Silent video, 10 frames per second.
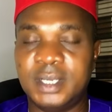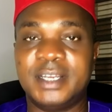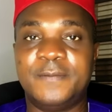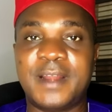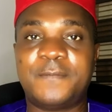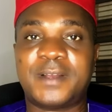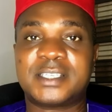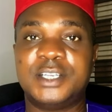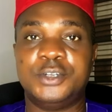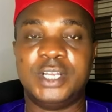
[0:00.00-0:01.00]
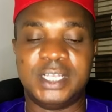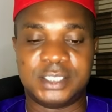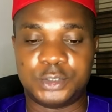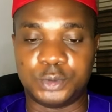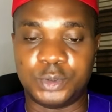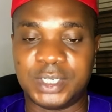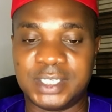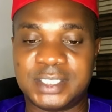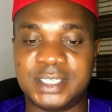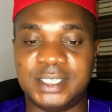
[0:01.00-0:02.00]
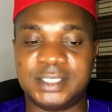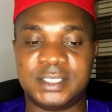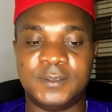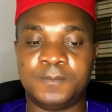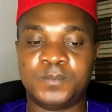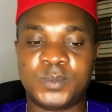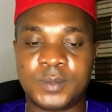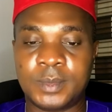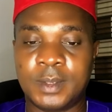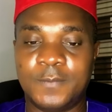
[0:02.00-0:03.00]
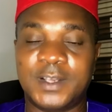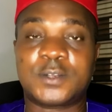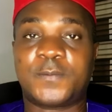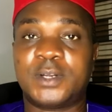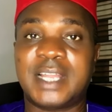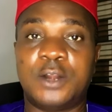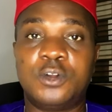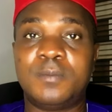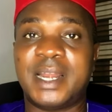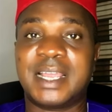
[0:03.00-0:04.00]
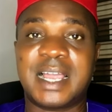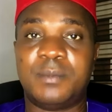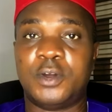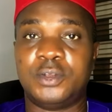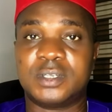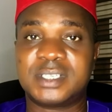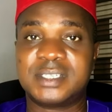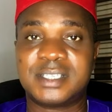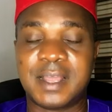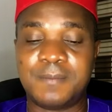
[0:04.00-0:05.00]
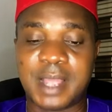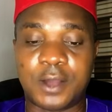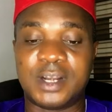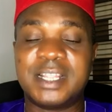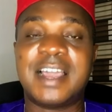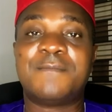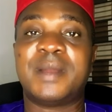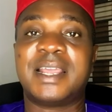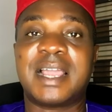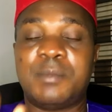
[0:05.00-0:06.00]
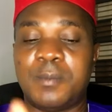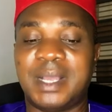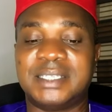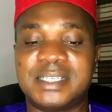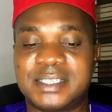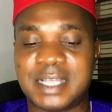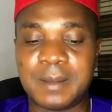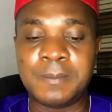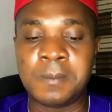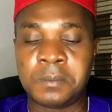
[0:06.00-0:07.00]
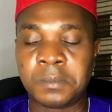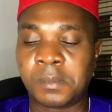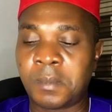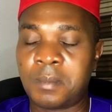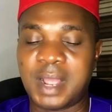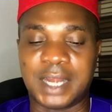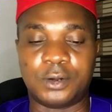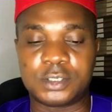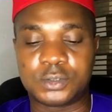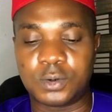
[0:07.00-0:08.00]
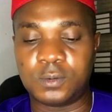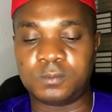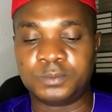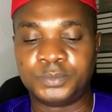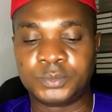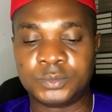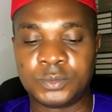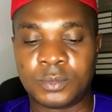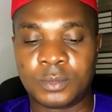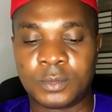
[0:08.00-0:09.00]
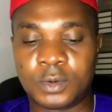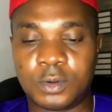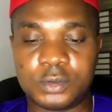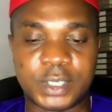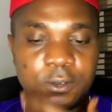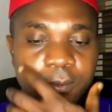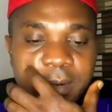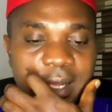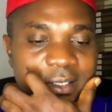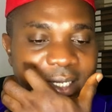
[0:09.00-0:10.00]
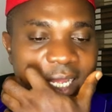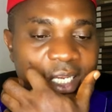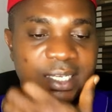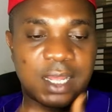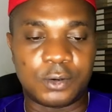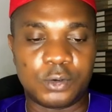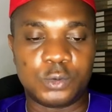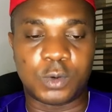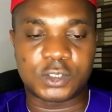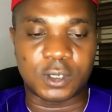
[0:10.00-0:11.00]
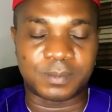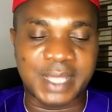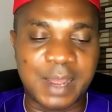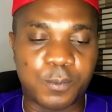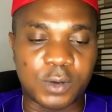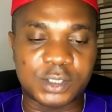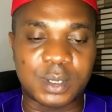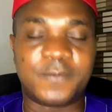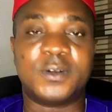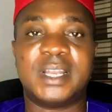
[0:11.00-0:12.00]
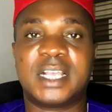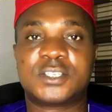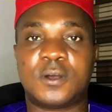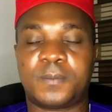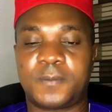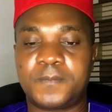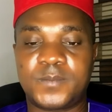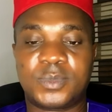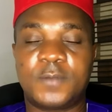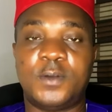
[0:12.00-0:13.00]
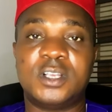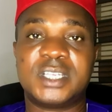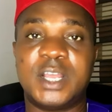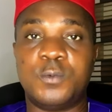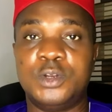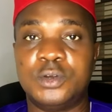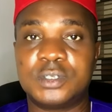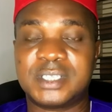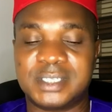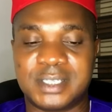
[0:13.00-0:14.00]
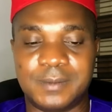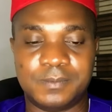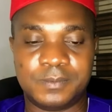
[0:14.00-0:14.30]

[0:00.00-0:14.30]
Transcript: The very first thing you need to do this is, first of all, download ManyCam on your system. I already have ManyCam on my system. And also, go to a new browser and download WhatsApp. Type WhatsApp for desktop. You're using a Windows system.